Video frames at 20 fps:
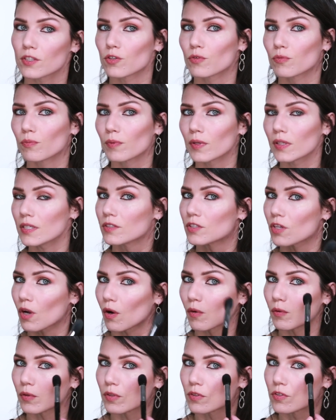You really
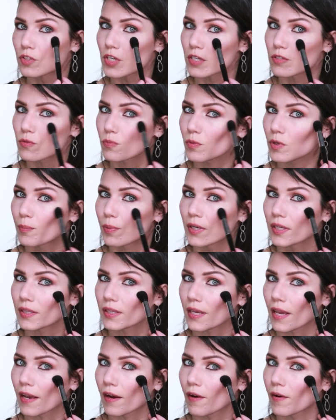don't. You just want to put it in
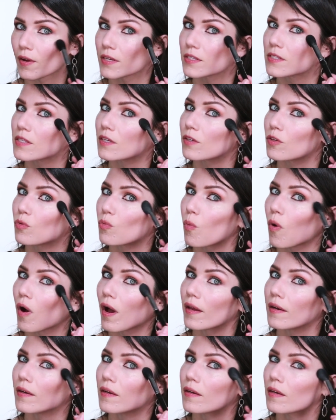the areas that you
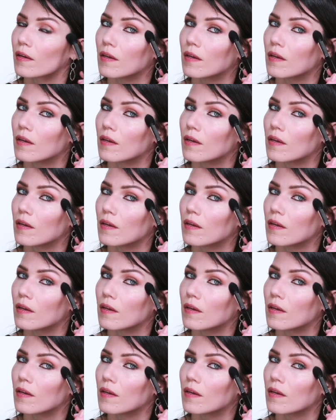want